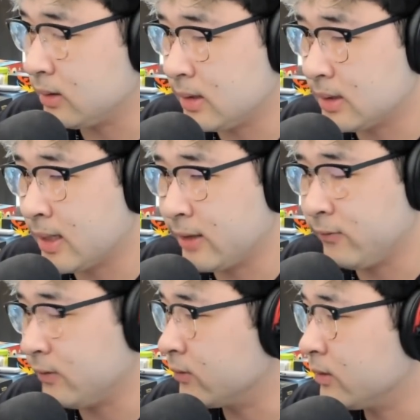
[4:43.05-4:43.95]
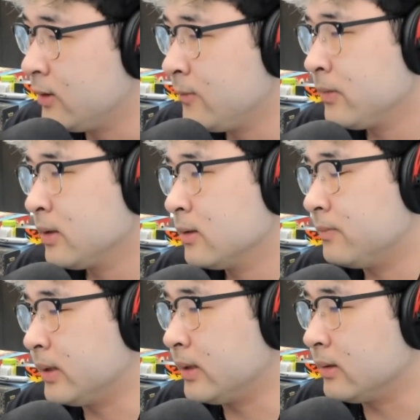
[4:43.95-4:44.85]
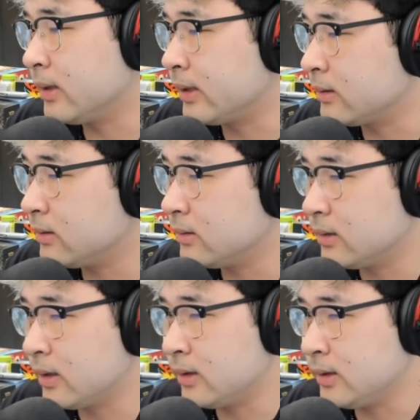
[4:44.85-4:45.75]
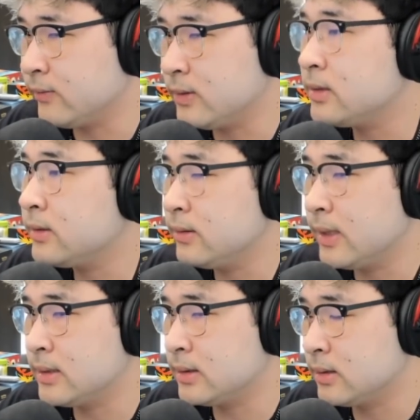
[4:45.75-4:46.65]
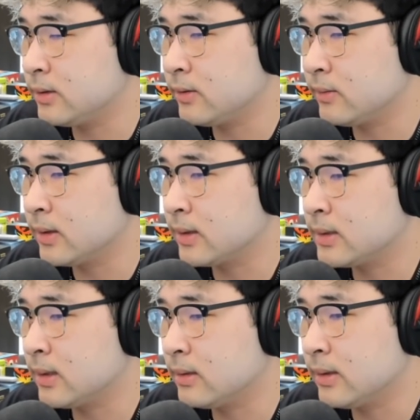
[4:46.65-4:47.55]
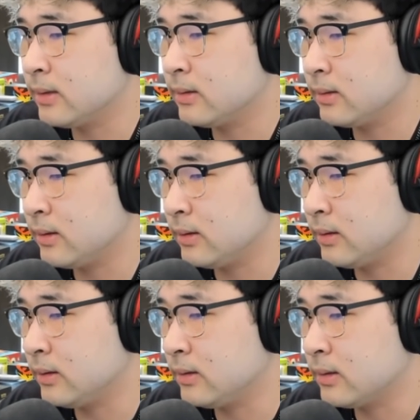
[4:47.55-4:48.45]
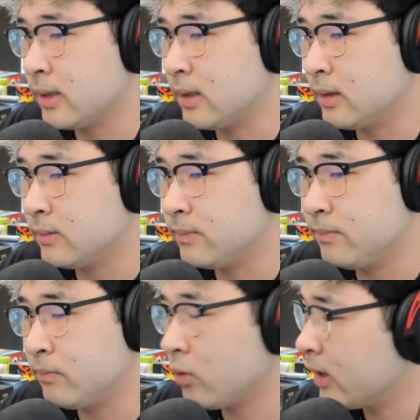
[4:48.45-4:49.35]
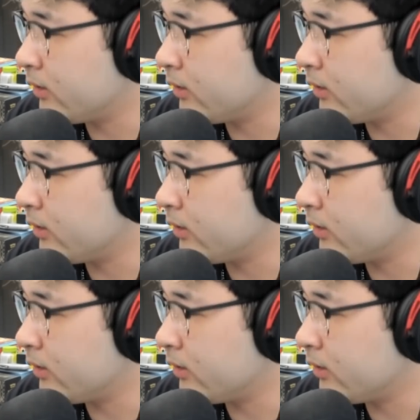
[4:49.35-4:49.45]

He had a high fever, but like even 2 days into the treatment, I could tell that he had more